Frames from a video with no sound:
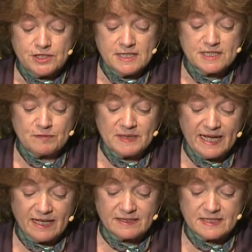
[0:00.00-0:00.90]
Genes have been
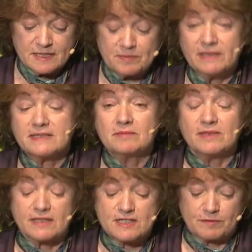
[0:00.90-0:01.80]
hailed as the building
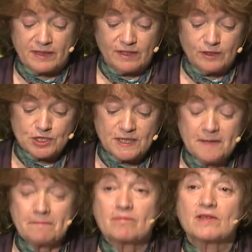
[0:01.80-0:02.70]
blocks of
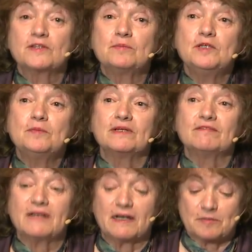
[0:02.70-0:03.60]
biology, the
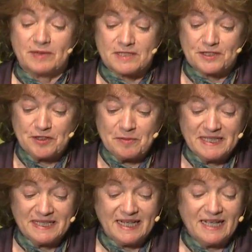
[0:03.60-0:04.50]
blueprint for how to build a
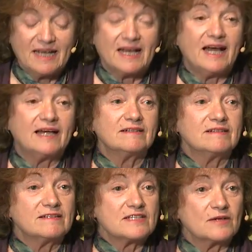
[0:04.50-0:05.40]
human, and
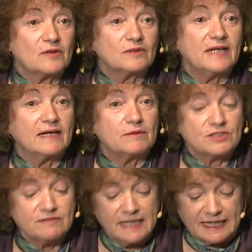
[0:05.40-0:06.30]
the so-called language
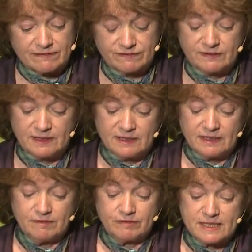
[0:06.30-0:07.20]
of life,
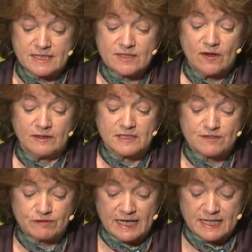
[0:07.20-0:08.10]
in Francis
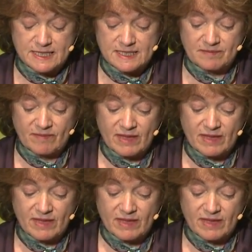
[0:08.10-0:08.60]
Collins' phrase.